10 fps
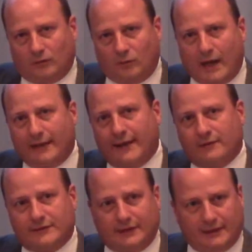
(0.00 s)
while that
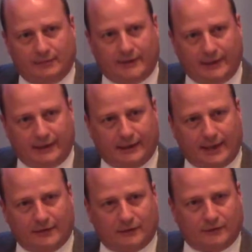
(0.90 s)
was getting big,
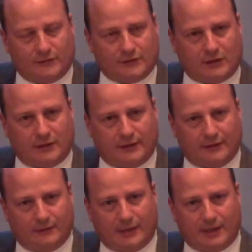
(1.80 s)
I don't know if you saw on the
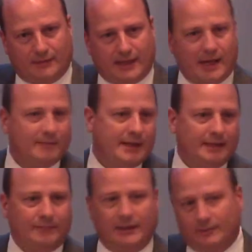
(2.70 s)
internet, but how
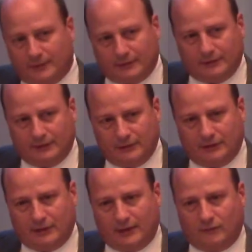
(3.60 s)
many people
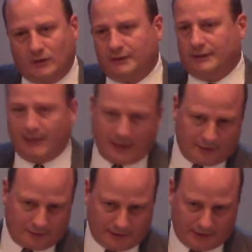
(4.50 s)
have won the
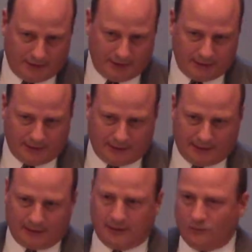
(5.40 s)
lottery
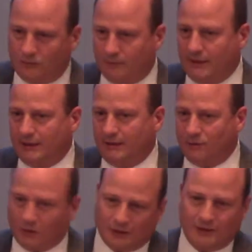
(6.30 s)
and been
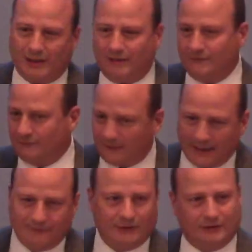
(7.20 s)
worse off in
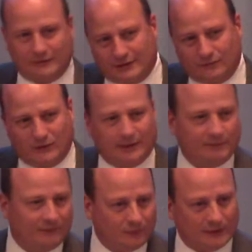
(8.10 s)
5 years than
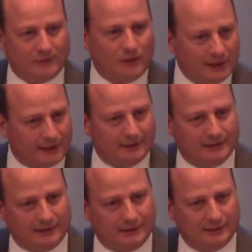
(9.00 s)
before they won it?
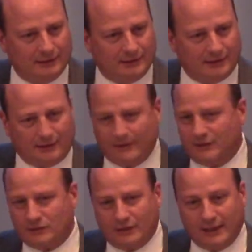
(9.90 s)
I mean,
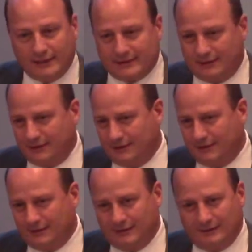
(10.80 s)
it's crazy.
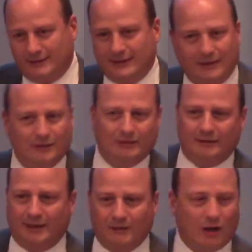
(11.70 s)
I mean, they
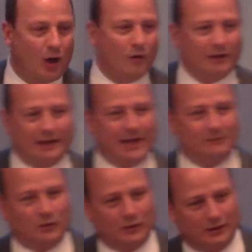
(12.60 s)
were owing a
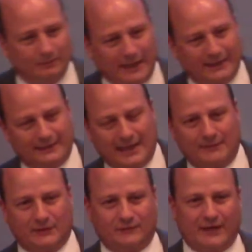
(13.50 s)
lot more by the
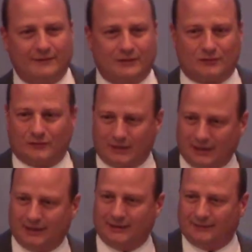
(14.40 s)
time those 5 years were
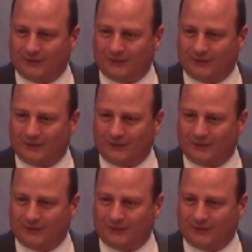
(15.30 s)
done than